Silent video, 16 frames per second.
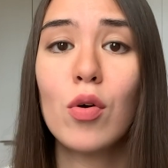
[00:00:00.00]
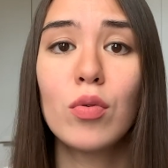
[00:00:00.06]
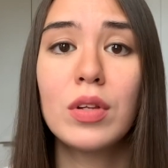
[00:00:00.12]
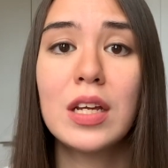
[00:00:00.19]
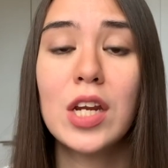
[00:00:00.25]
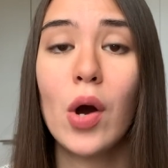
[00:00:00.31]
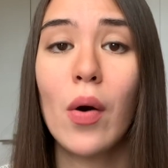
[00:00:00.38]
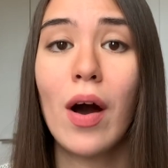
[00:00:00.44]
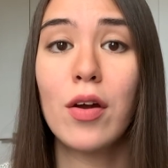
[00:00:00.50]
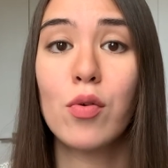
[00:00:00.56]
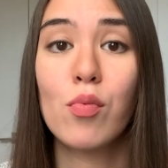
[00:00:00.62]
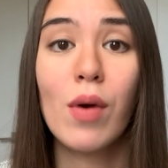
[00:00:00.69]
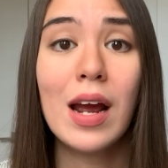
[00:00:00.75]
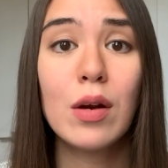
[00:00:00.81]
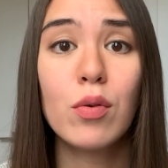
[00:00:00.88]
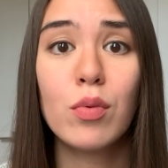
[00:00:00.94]
only know how to
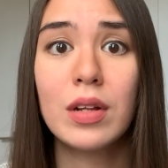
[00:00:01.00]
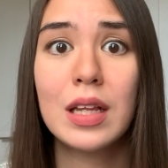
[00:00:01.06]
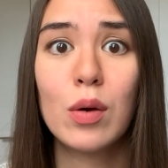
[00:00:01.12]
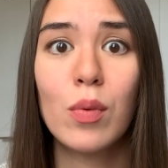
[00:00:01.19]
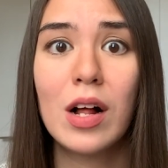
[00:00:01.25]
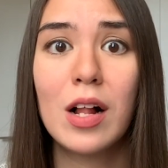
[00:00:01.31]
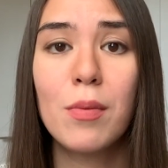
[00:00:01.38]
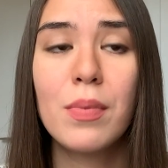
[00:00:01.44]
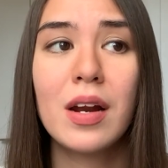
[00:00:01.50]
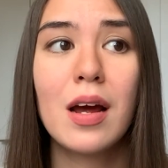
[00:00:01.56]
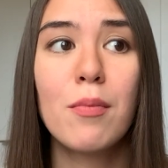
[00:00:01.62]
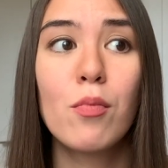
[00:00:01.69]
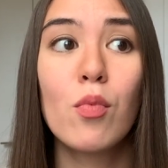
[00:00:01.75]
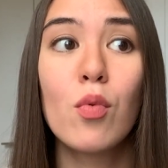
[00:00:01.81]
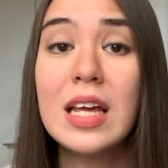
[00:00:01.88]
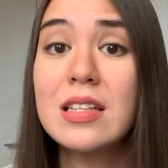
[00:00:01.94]
write really well, but
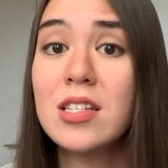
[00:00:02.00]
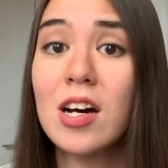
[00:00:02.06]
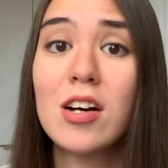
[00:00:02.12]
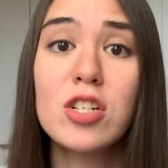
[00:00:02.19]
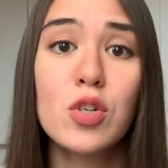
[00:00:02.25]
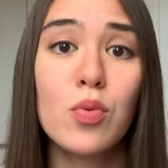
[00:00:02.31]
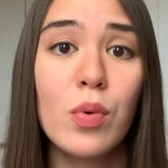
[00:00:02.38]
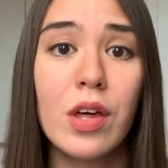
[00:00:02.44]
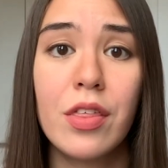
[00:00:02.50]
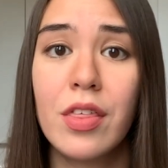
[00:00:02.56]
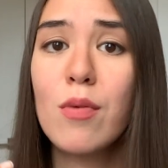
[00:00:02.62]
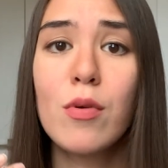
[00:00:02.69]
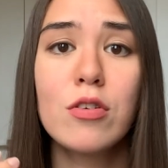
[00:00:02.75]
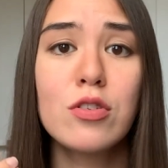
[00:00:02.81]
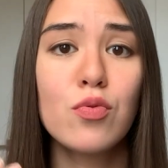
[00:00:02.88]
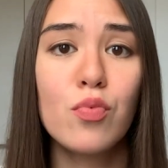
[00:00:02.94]
I'm in touch with the
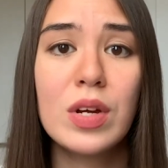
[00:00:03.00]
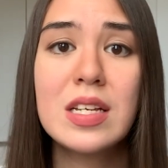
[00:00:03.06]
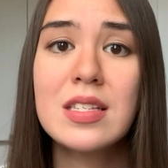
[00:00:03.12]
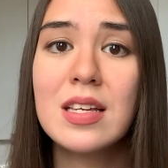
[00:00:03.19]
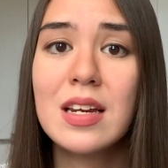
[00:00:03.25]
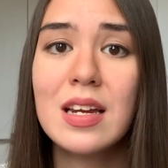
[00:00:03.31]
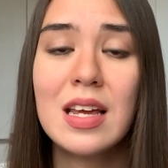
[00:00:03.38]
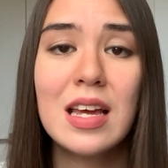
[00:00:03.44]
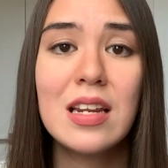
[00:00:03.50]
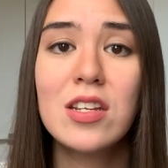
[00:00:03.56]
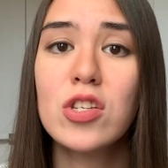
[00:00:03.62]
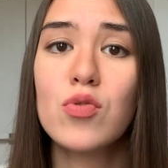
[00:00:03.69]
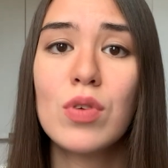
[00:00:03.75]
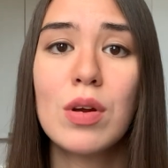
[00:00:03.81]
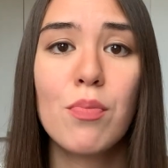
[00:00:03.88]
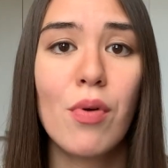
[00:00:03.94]
most recent
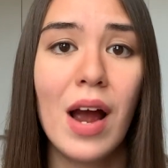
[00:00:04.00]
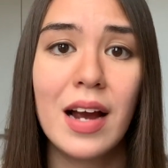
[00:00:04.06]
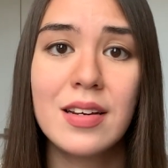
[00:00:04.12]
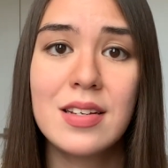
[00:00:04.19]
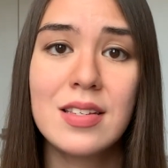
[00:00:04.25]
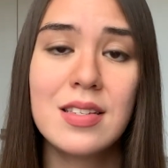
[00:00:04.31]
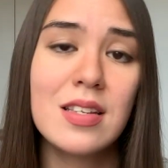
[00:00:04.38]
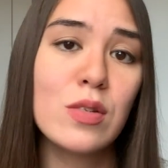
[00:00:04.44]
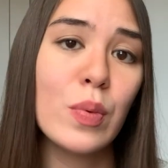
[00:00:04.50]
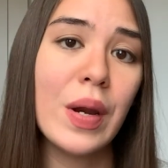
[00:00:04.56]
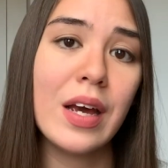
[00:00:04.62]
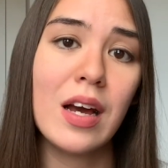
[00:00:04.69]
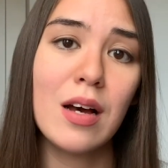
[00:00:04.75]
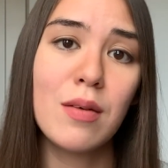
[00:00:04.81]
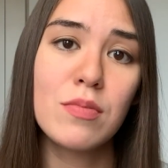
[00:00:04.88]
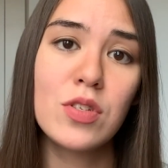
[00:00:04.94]
industry practices when
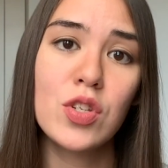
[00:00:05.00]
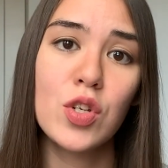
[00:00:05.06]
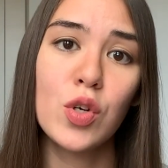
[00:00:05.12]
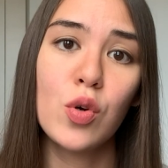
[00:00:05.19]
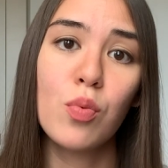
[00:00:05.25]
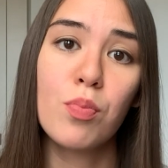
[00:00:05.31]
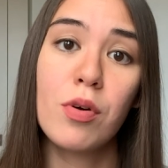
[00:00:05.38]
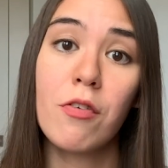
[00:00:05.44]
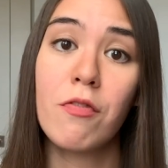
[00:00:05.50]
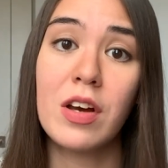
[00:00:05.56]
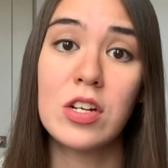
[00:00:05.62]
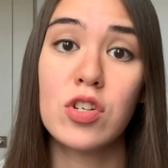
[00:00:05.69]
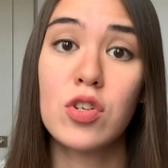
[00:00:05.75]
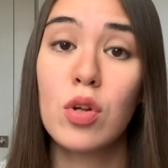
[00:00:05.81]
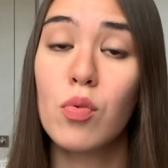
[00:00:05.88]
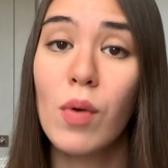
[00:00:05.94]
it comes to
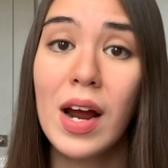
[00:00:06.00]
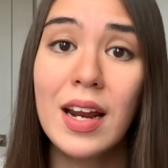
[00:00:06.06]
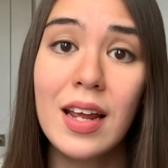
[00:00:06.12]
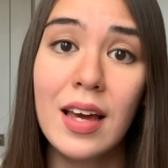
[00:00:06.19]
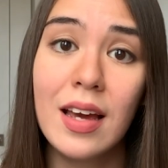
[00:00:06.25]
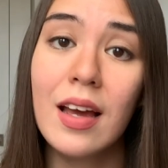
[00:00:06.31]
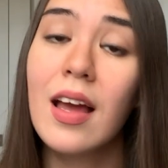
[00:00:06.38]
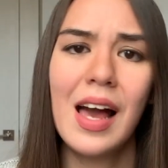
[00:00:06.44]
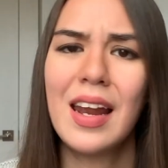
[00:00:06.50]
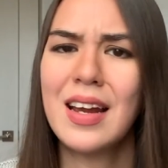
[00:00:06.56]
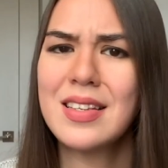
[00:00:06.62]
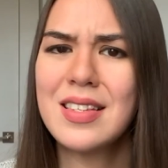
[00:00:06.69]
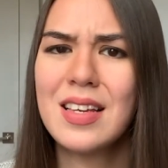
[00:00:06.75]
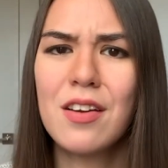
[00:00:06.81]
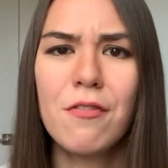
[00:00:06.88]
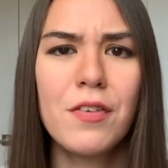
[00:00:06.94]
professional writing. And I
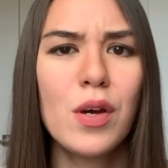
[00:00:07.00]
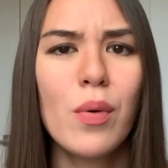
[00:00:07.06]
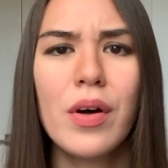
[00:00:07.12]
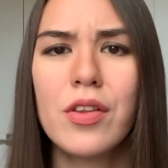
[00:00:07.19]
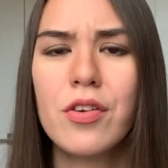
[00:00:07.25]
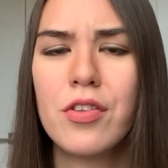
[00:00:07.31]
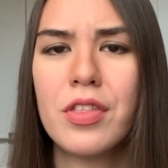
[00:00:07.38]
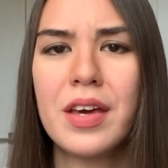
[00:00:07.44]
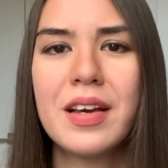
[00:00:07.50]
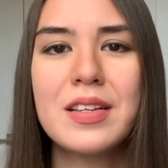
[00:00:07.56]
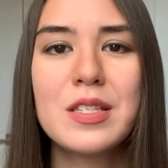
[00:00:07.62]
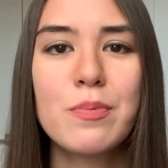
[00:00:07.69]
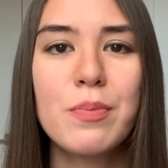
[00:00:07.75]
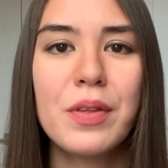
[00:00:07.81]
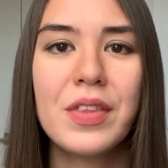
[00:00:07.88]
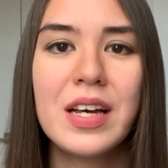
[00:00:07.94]
said a few other
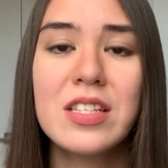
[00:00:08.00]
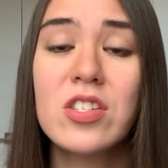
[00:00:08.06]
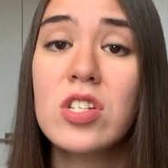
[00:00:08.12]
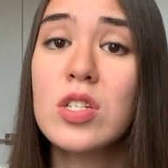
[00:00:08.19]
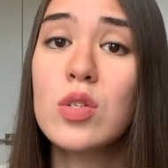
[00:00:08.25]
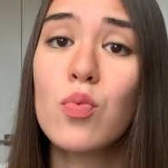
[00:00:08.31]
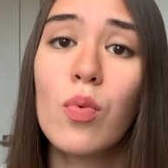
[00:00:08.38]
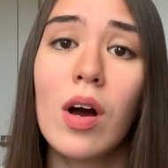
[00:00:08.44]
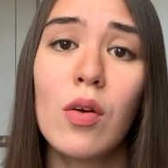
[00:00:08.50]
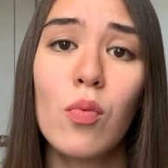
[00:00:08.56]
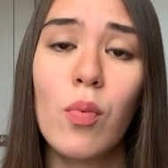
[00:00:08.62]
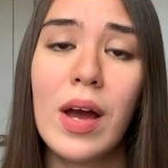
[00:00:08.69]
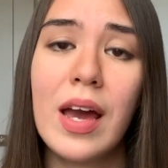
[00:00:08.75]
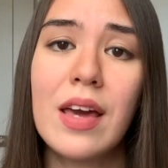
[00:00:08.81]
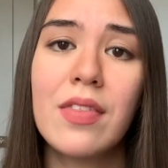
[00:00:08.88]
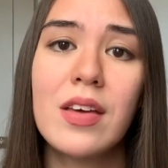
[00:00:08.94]
things, but that's just one
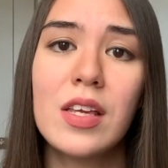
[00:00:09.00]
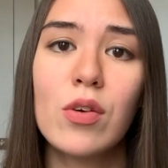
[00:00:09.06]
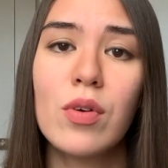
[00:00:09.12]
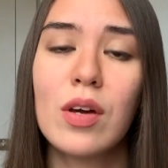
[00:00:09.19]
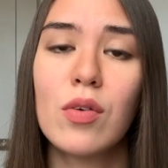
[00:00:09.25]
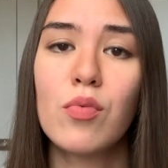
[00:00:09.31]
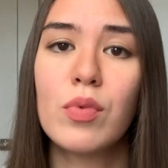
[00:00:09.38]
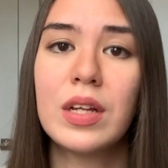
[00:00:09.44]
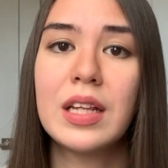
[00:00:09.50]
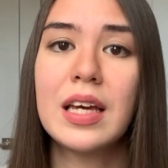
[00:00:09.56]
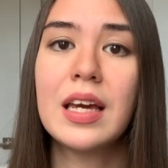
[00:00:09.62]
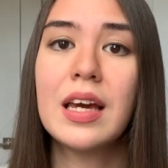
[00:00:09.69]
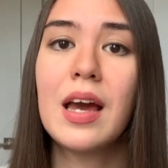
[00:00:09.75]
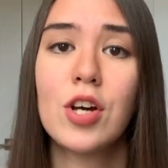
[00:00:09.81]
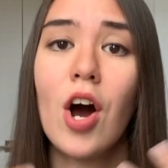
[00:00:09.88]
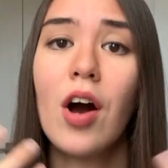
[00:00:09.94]
way that you can
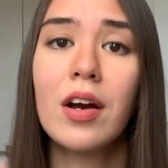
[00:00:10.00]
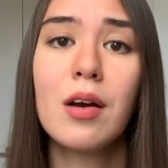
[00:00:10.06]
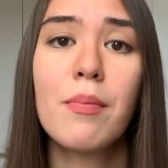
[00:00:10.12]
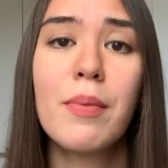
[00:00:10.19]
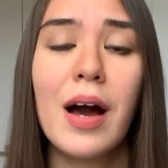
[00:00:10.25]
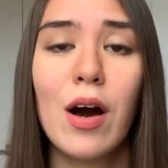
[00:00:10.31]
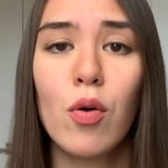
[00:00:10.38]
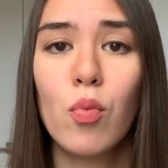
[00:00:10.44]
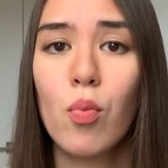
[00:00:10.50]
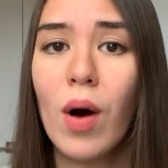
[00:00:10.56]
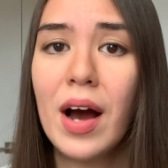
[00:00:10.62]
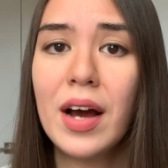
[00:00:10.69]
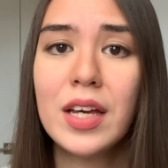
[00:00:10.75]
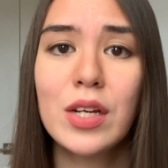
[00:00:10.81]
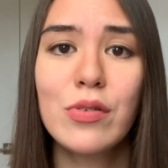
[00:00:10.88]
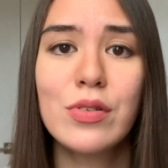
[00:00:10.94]
really talk about
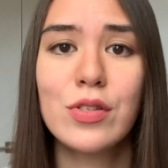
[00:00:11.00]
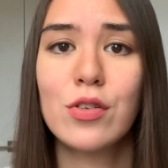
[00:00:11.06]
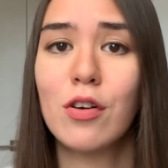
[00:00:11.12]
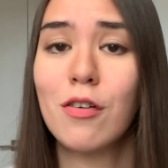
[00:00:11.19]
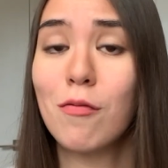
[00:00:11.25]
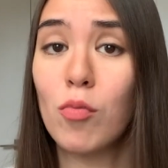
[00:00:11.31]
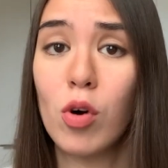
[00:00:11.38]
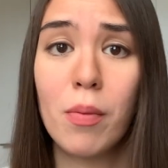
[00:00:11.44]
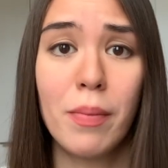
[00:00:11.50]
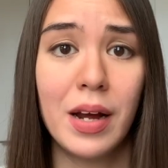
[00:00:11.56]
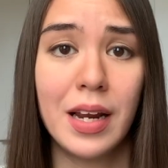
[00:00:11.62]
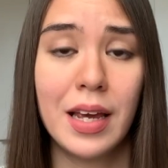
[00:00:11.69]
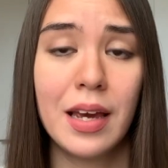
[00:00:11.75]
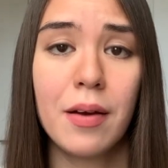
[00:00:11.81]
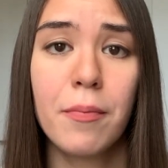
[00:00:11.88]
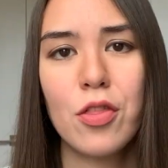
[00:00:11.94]
why you deserve more
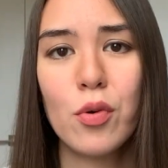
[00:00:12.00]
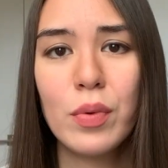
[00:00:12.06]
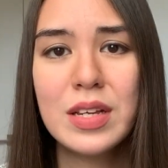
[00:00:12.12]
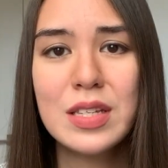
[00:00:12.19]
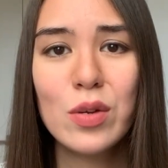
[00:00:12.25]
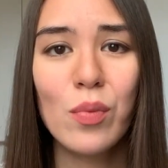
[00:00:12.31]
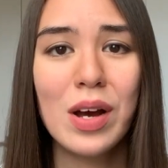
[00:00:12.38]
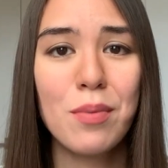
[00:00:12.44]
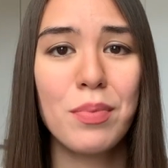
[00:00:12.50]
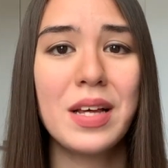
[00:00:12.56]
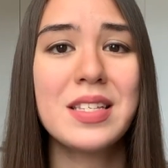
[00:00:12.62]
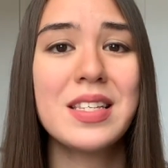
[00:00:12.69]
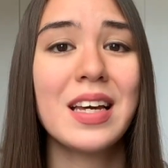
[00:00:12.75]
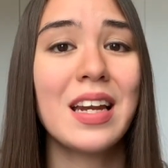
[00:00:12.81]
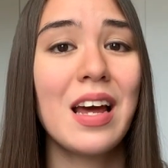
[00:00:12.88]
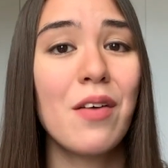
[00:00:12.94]
money. The reason why I'm
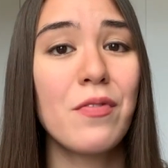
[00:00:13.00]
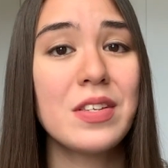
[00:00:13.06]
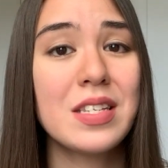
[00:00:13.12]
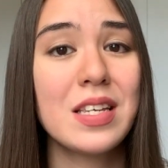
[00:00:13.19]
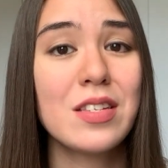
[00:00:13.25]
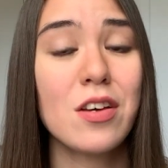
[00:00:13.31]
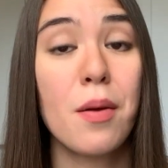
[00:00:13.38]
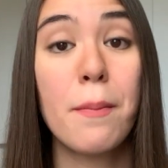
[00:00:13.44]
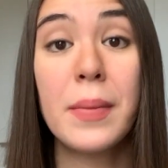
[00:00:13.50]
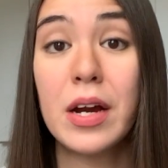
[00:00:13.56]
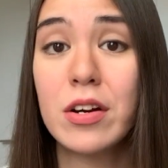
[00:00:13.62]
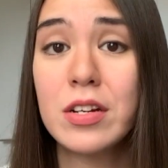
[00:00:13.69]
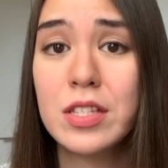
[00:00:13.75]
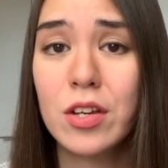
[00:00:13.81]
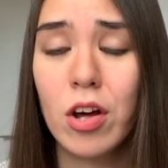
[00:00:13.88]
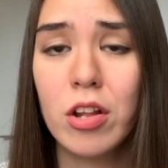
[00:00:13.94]
placing an emphasis on
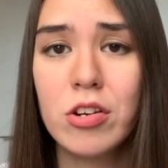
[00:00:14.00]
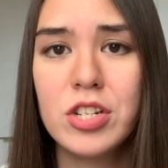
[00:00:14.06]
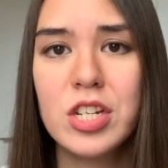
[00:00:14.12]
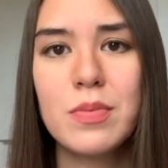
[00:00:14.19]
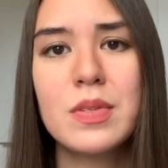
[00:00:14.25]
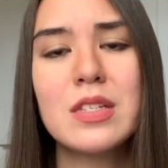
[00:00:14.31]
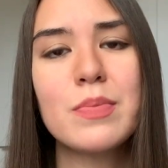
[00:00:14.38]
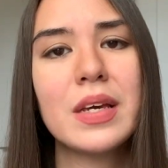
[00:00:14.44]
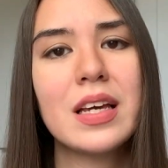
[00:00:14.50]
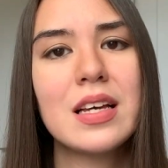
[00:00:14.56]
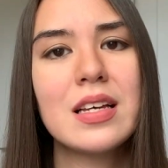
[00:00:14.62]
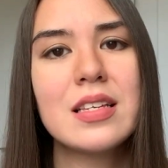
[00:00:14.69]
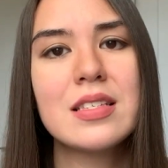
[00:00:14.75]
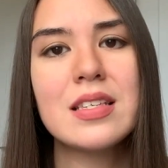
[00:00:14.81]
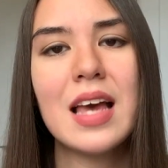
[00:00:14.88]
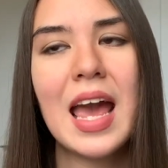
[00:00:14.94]
merit scholarships is because